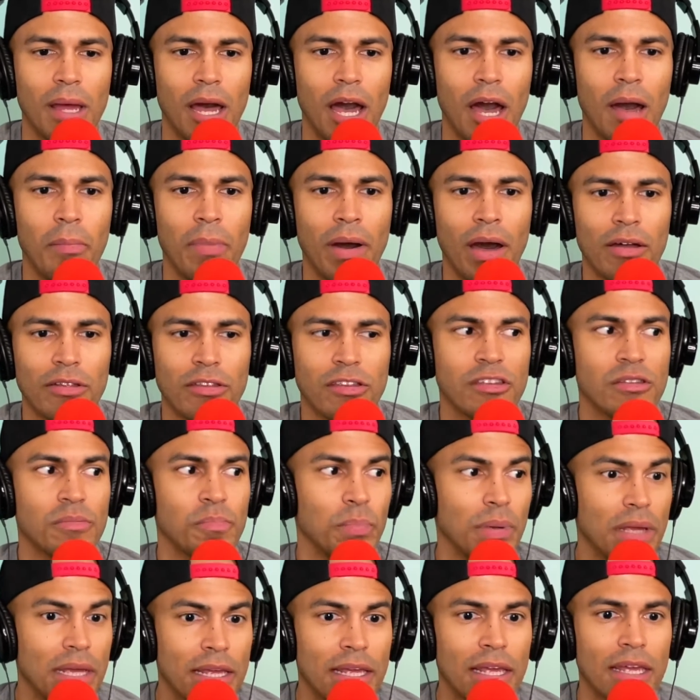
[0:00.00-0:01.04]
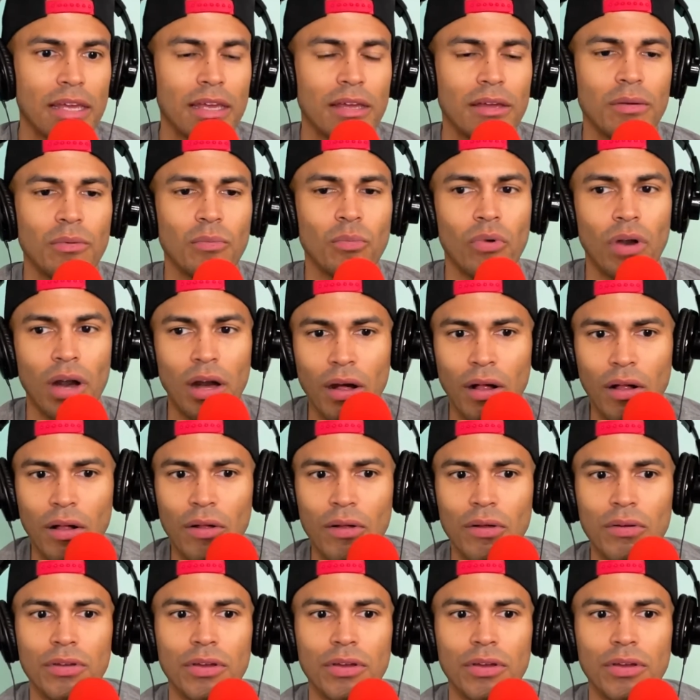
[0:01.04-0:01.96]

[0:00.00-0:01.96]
about speaking well,